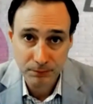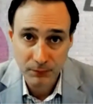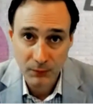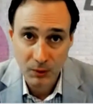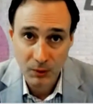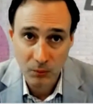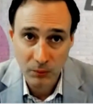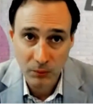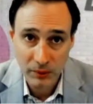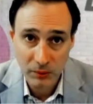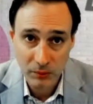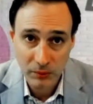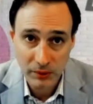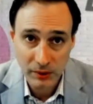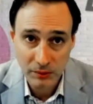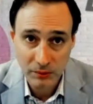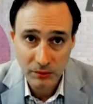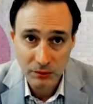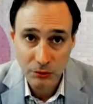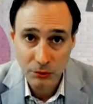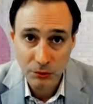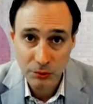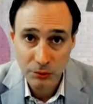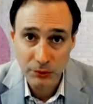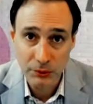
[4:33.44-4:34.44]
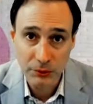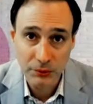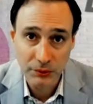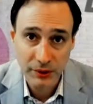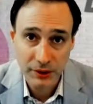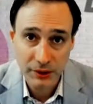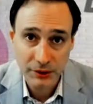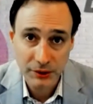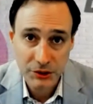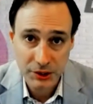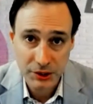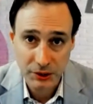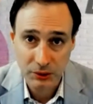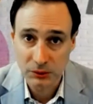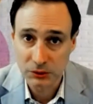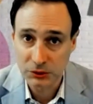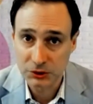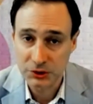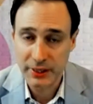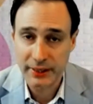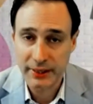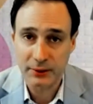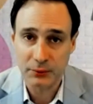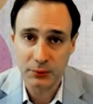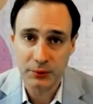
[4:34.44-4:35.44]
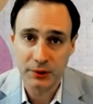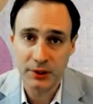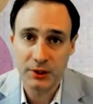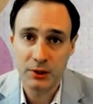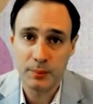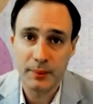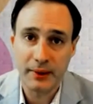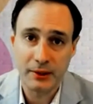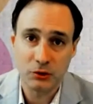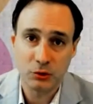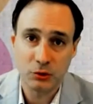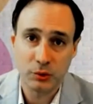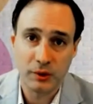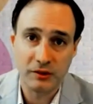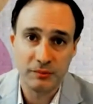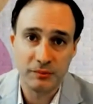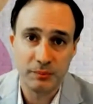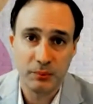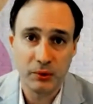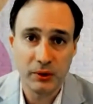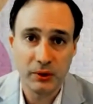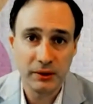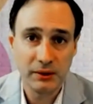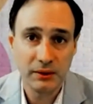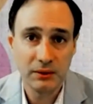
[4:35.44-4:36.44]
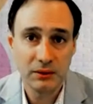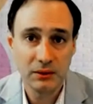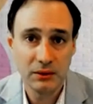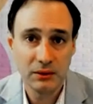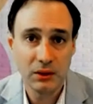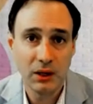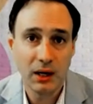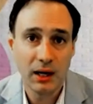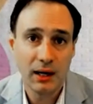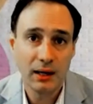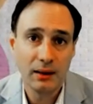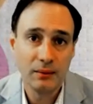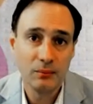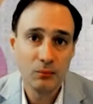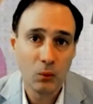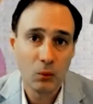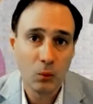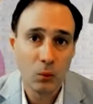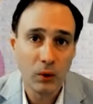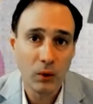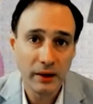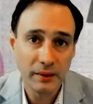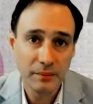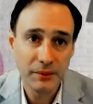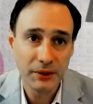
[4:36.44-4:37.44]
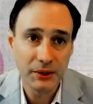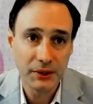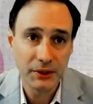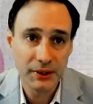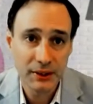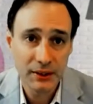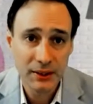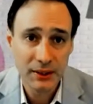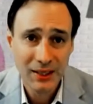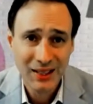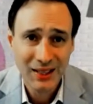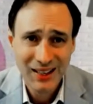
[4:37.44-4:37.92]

We grew the shareholders' equity about 12.1 million,